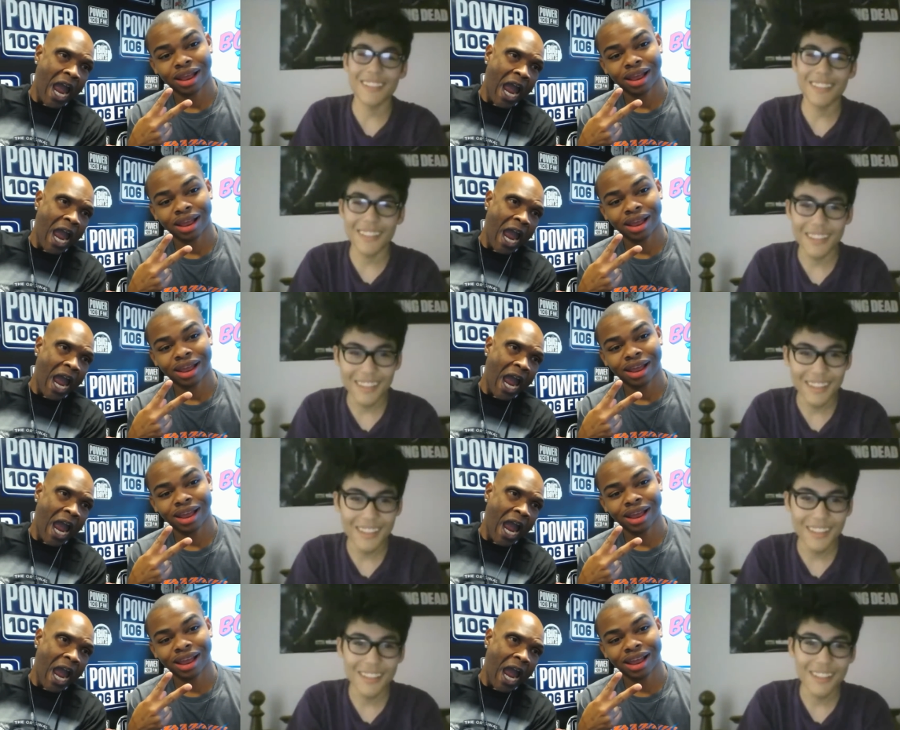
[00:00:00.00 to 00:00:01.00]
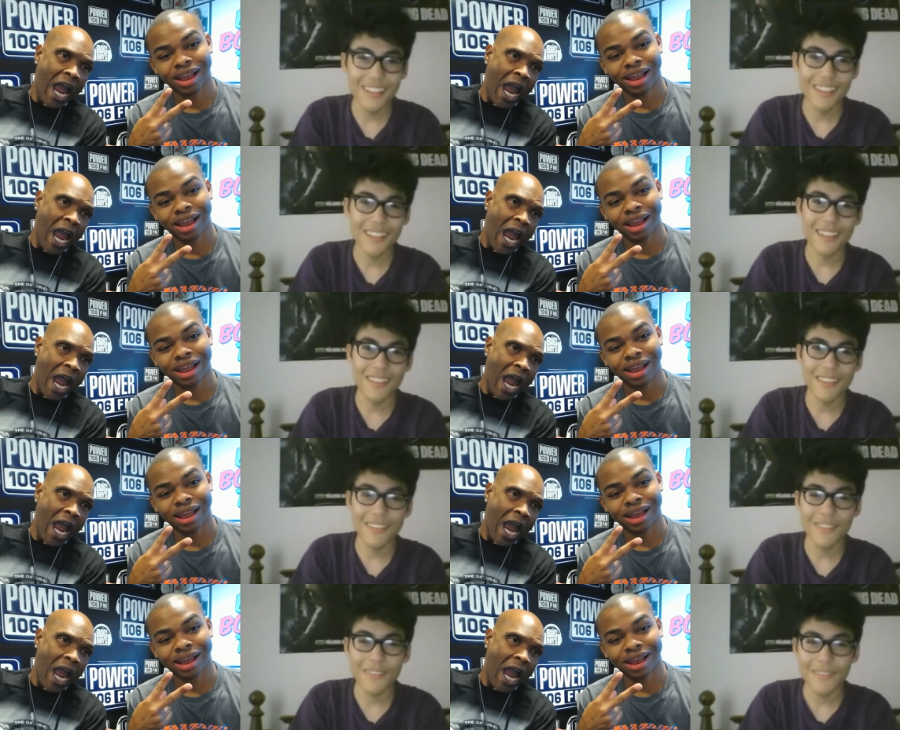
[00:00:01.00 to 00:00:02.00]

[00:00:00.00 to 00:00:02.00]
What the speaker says: Nobody speaks.